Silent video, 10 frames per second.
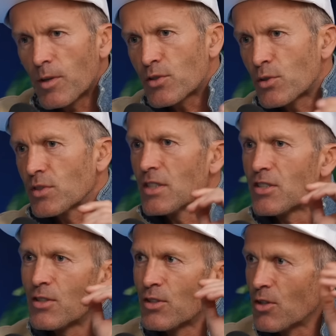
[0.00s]
spiritual
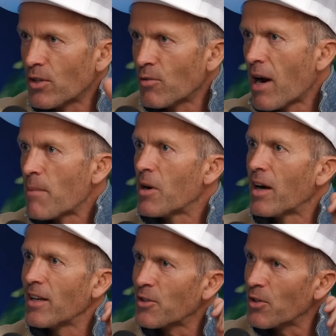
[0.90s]
teacher, you got your
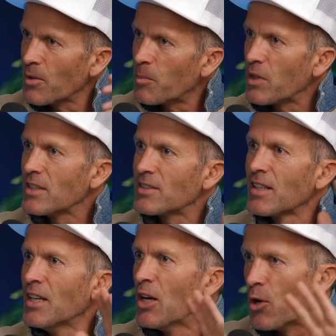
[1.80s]
rabbi, you got your priest,
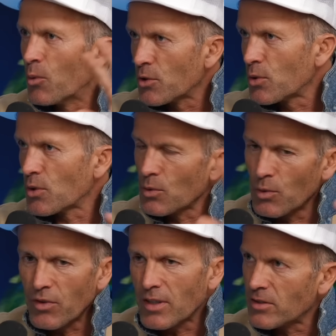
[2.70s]
who will talk to
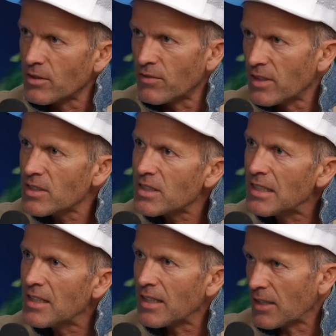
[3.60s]
all things
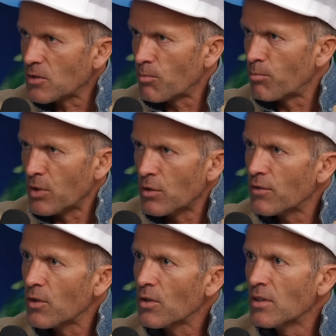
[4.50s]
divinity, and that's
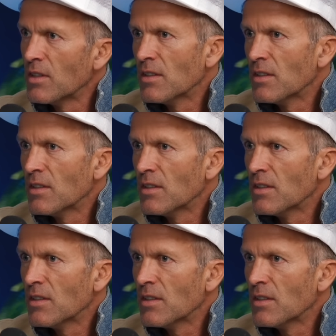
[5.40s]
beautiful